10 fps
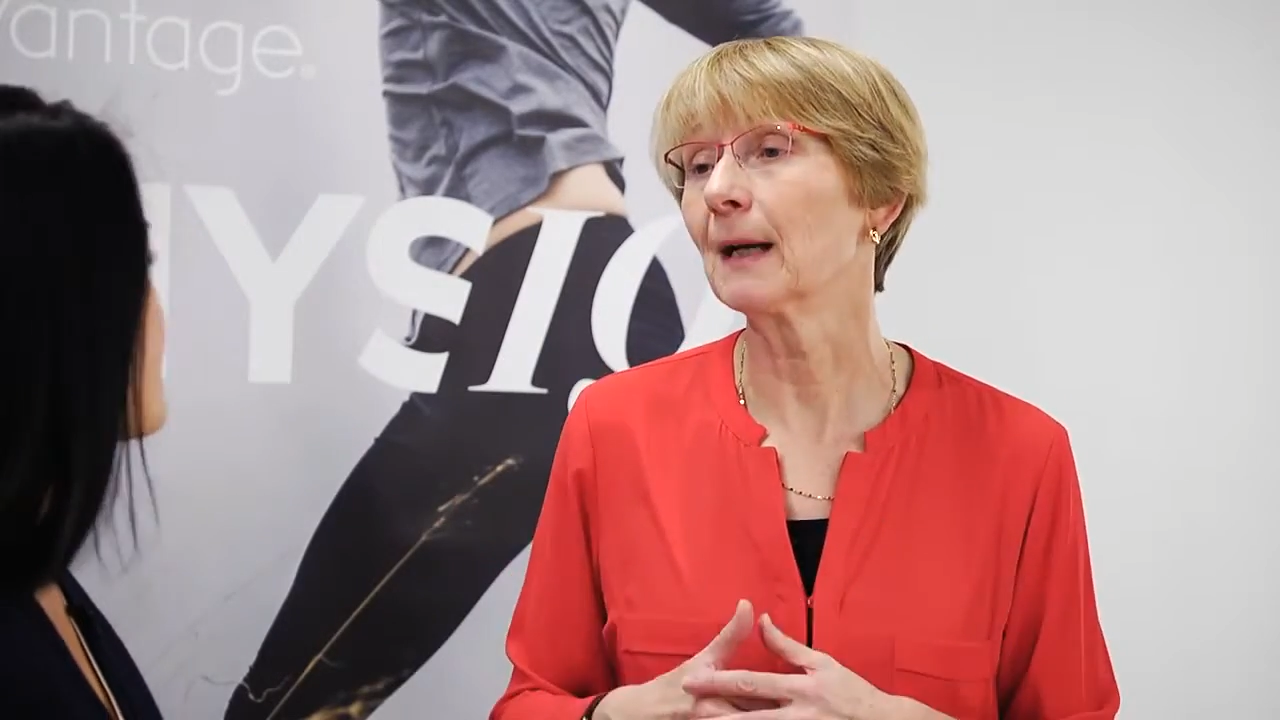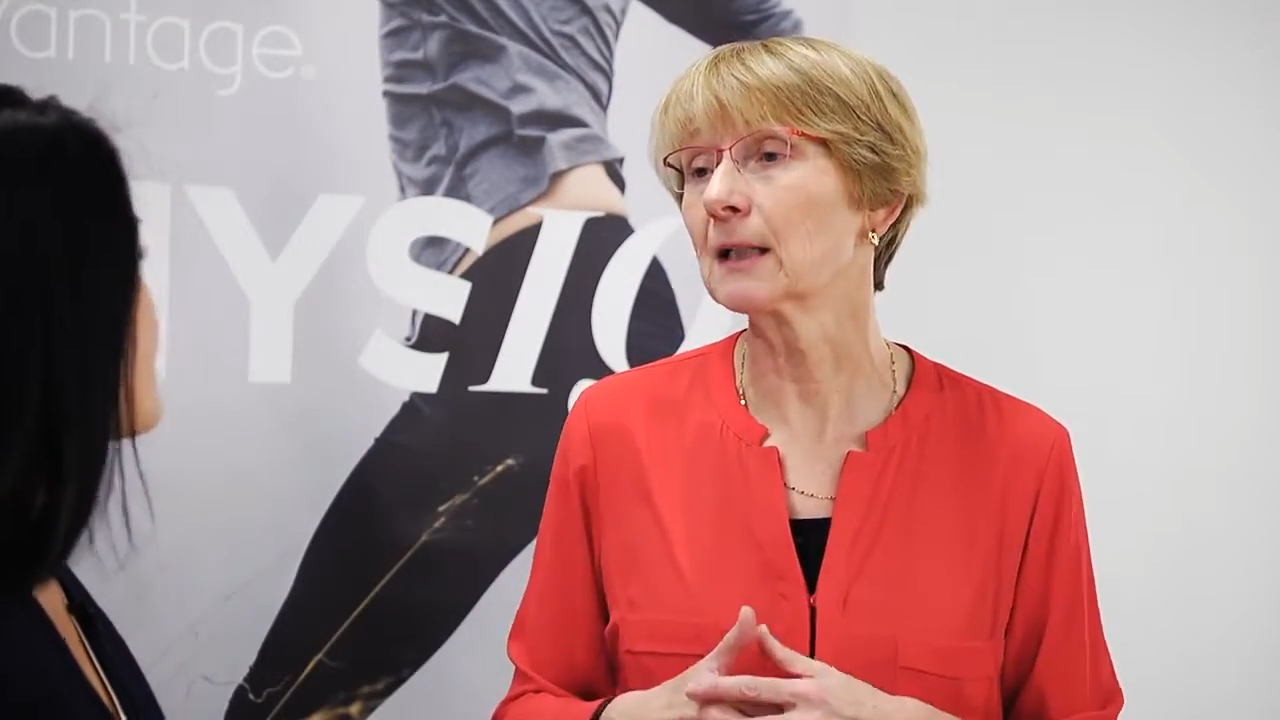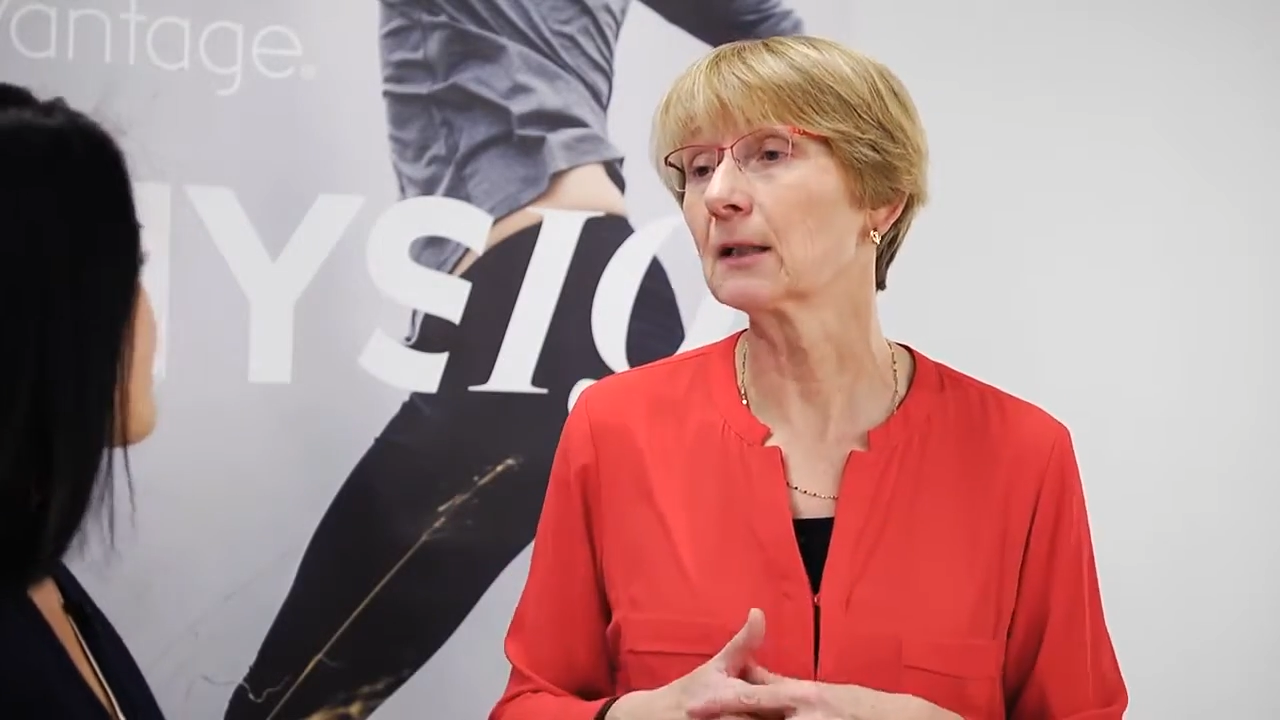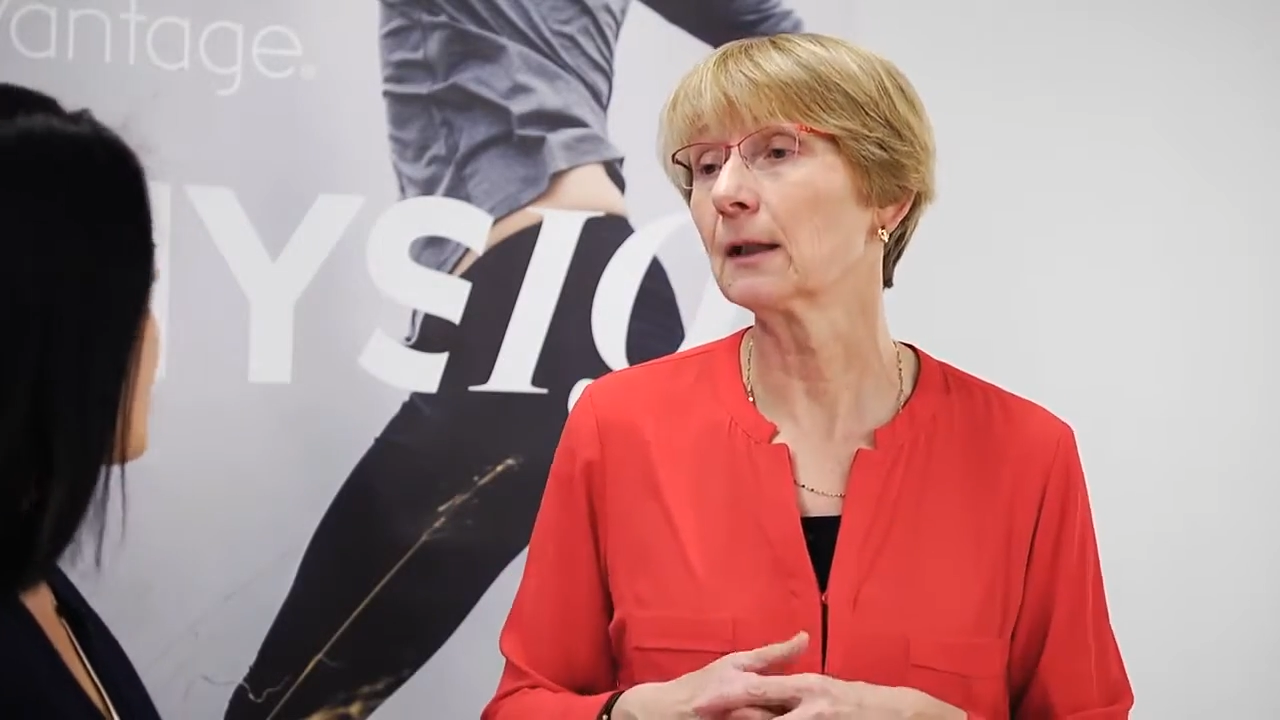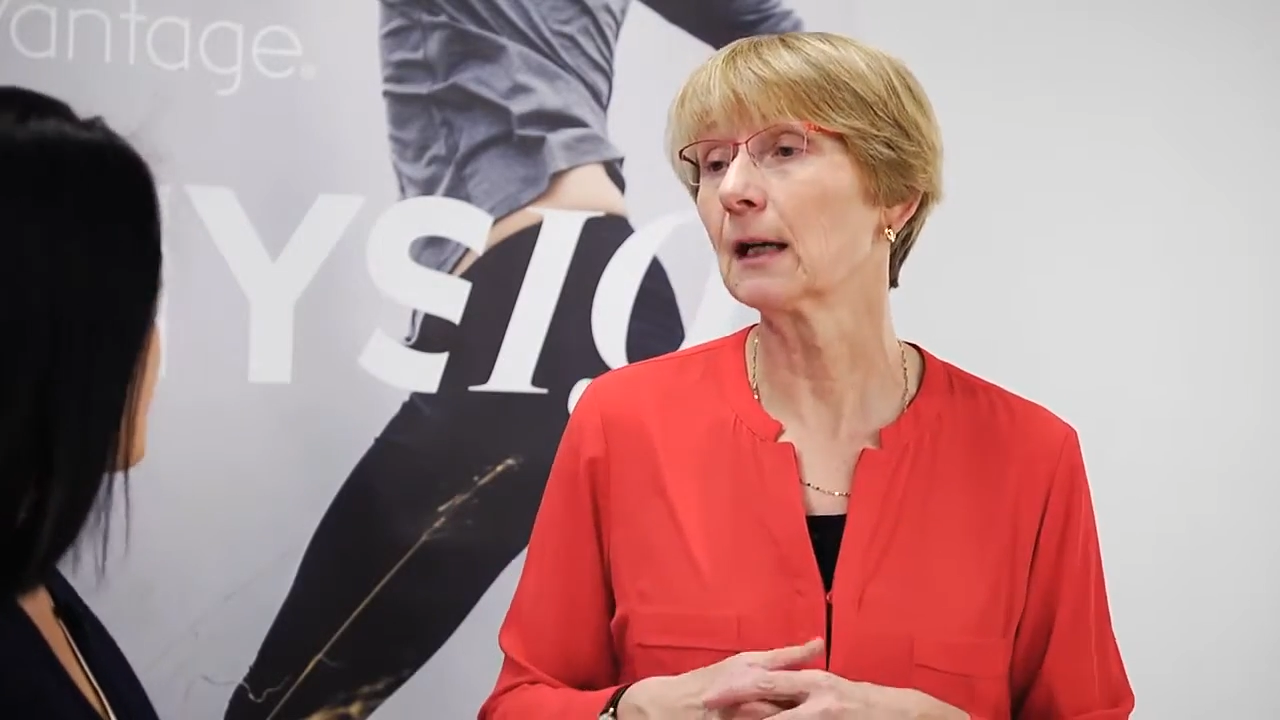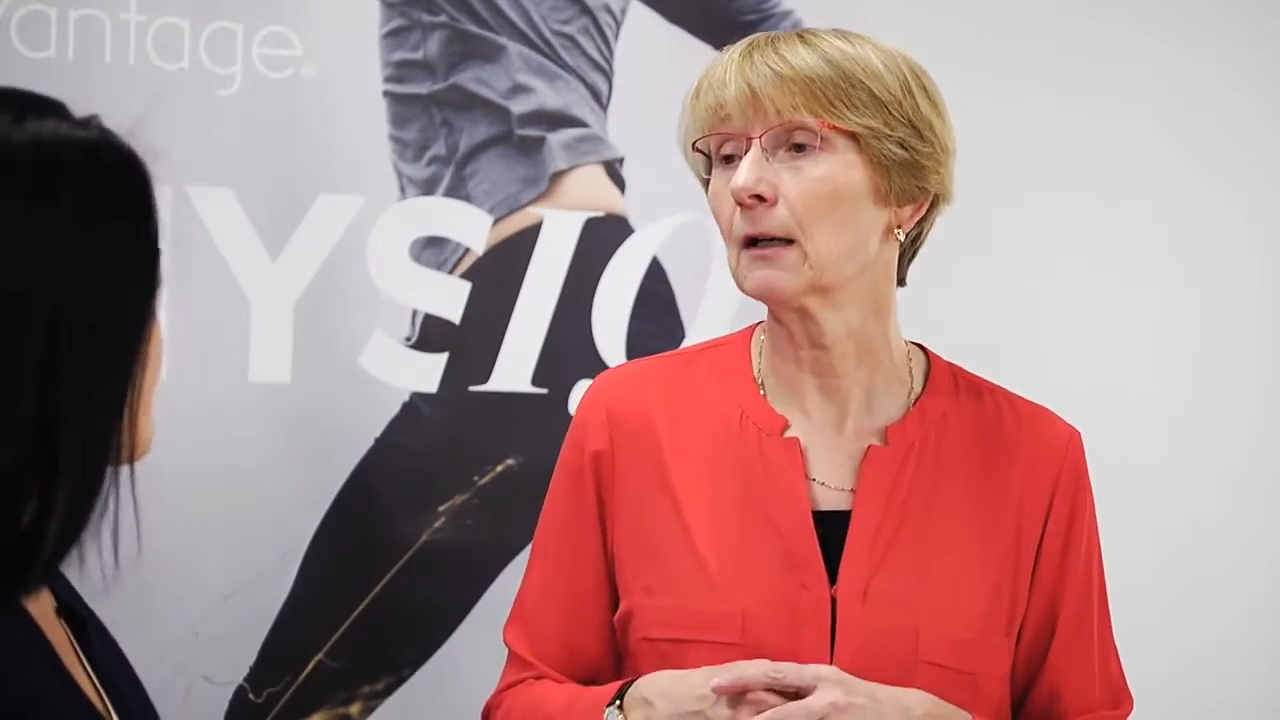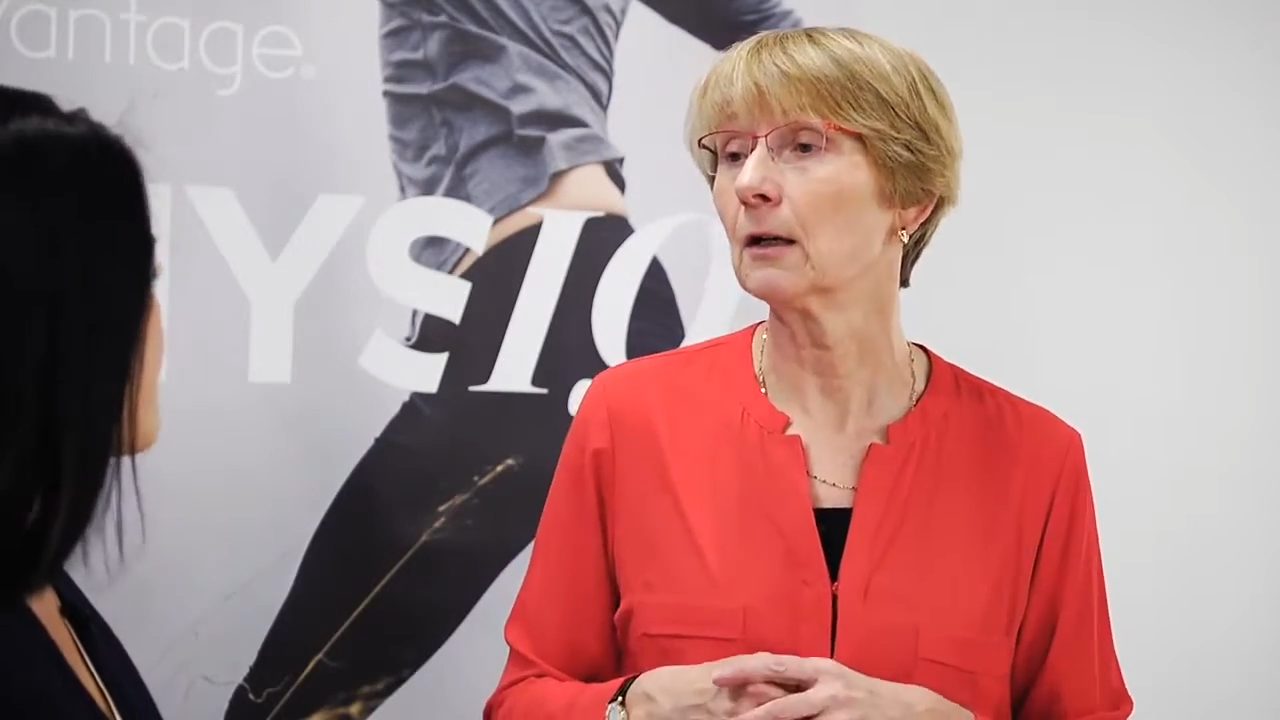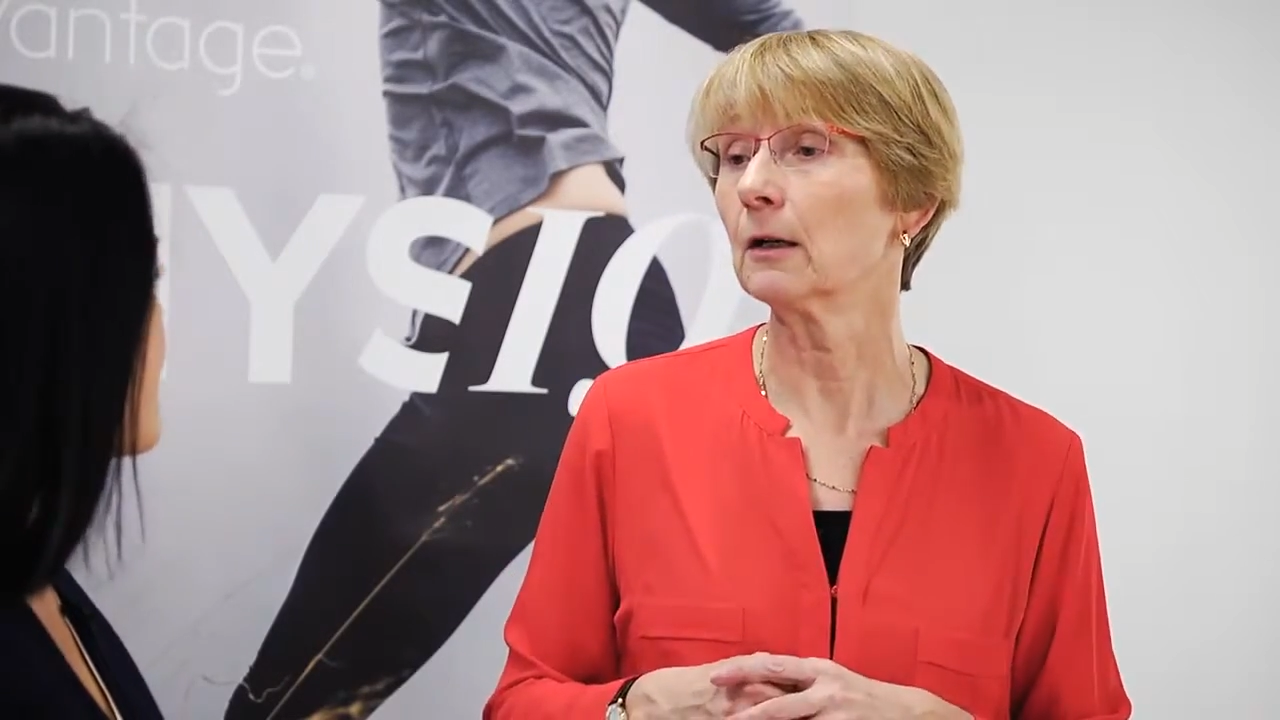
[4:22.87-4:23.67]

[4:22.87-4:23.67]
bacteria